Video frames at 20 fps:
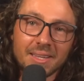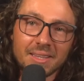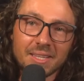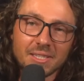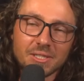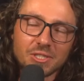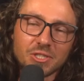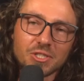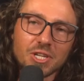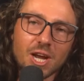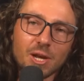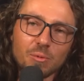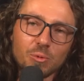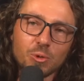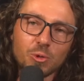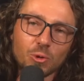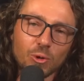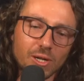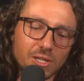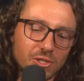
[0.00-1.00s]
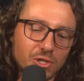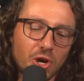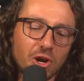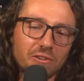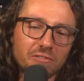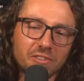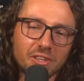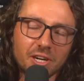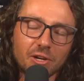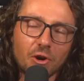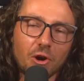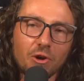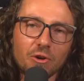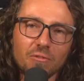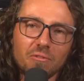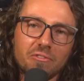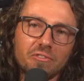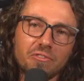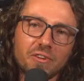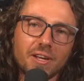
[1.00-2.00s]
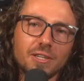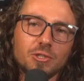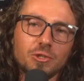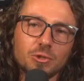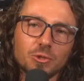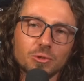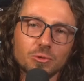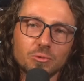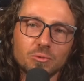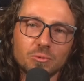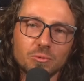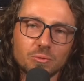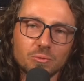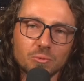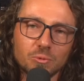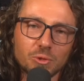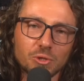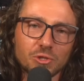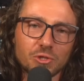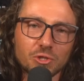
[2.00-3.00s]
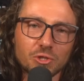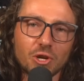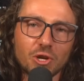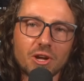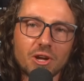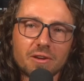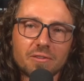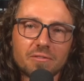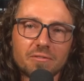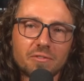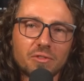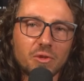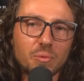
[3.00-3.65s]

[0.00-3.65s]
these stable coins over their own Federal Reserve,